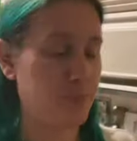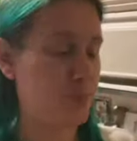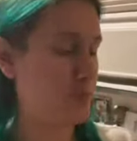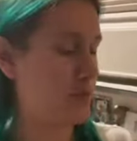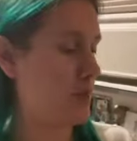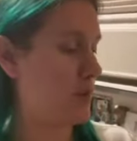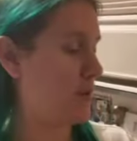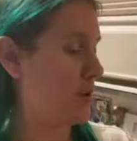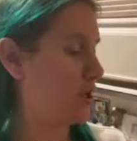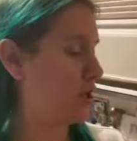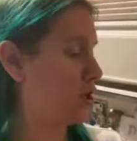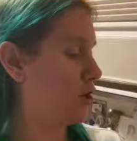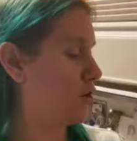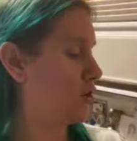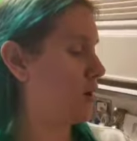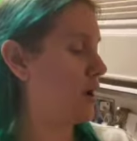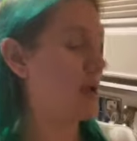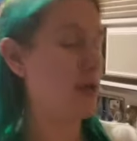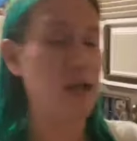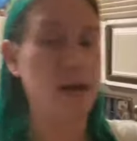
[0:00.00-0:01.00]
my
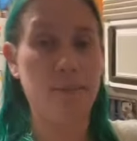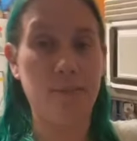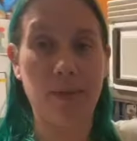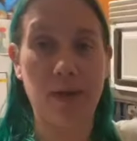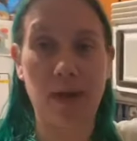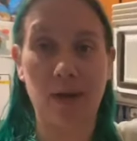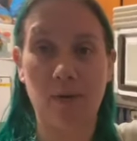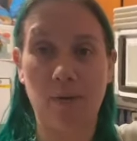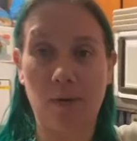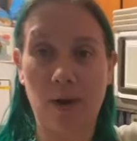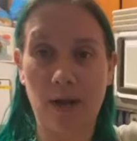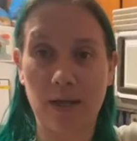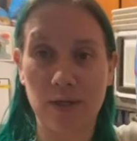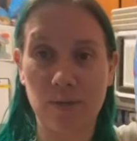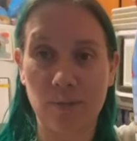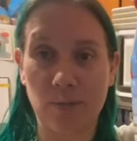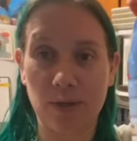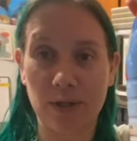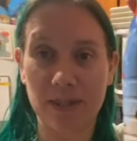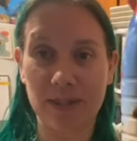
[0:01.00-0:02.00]
Keurig, and I'm getting ready to
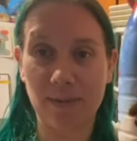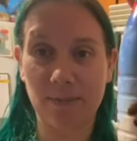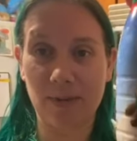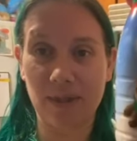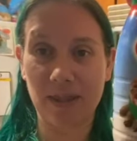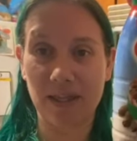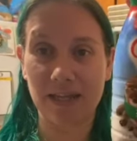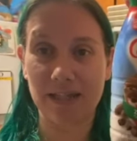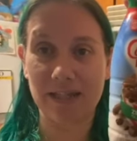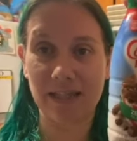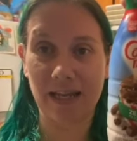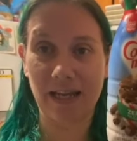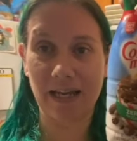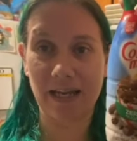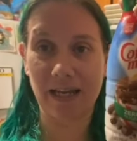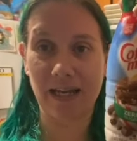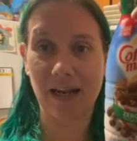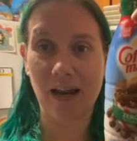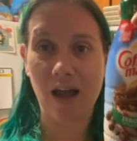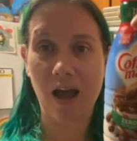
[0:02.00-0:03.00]
put some of this in
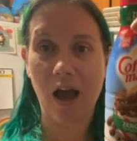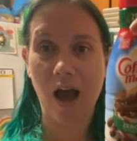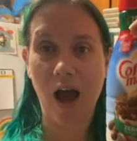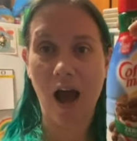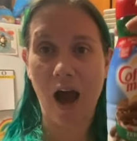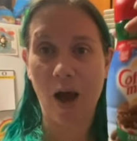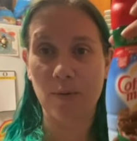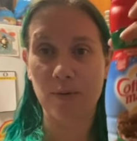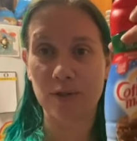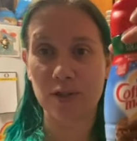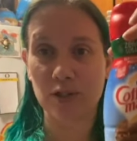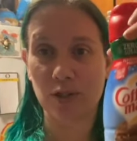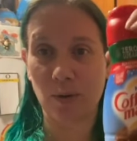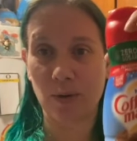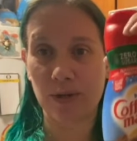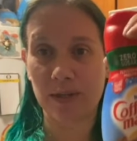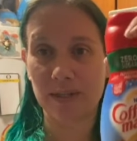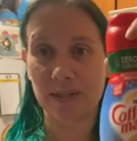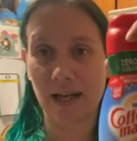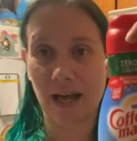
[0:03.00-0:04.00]
it. I was so
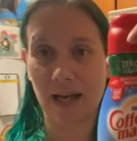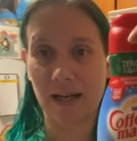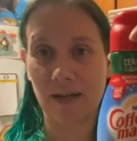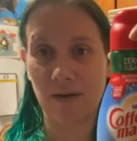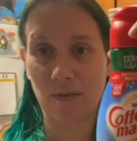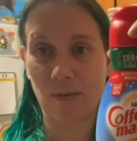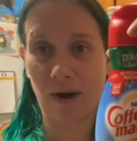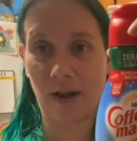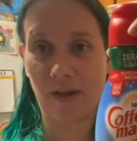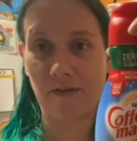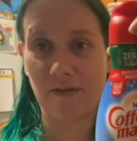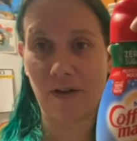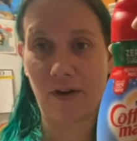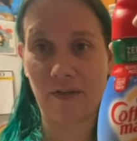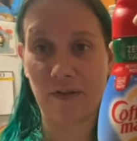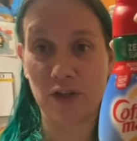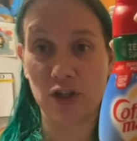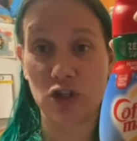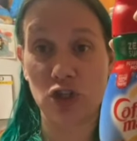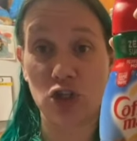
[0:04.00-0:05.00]
excited when I found
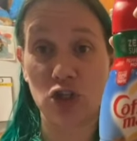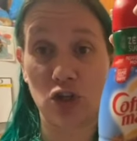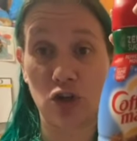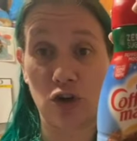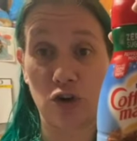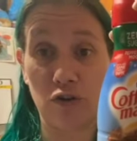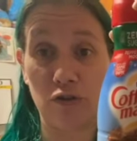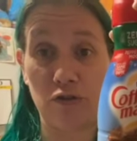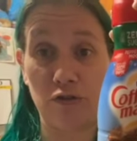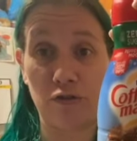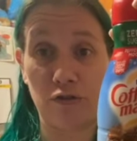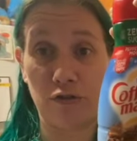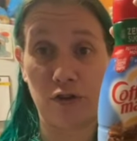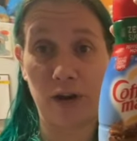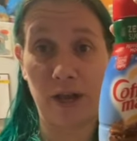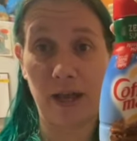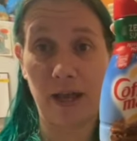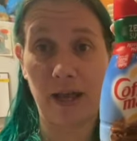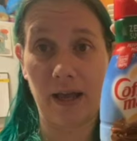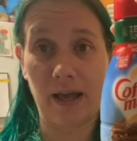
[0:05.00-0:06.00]
this
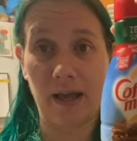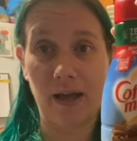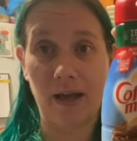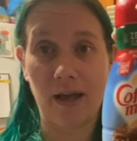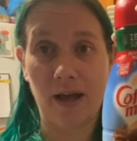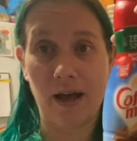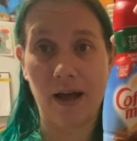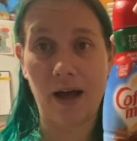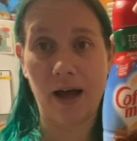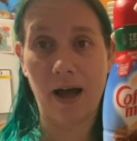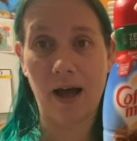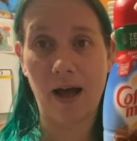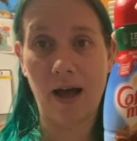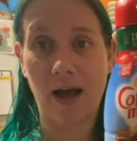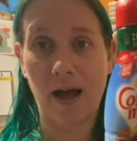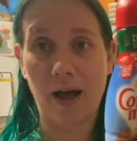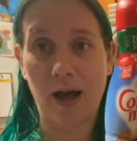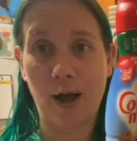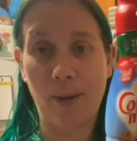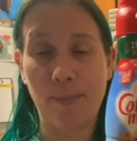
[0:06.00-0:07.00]
sugar-free
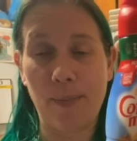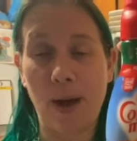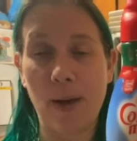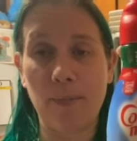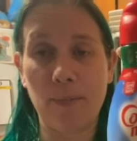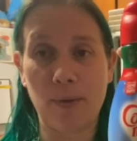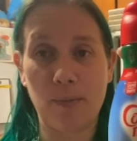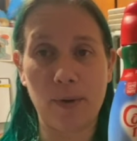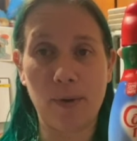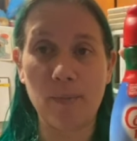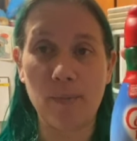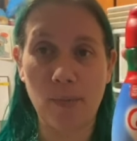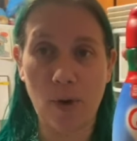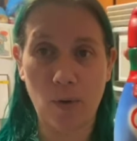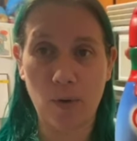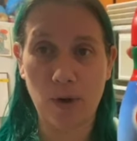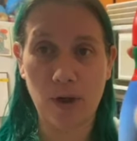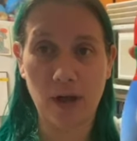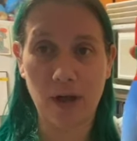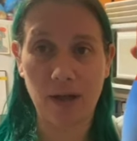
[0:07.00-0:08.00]
Peppermint
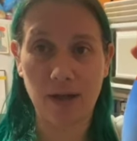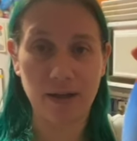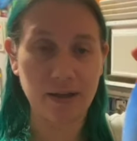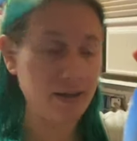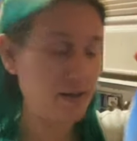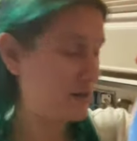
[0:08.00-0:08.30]
Mocha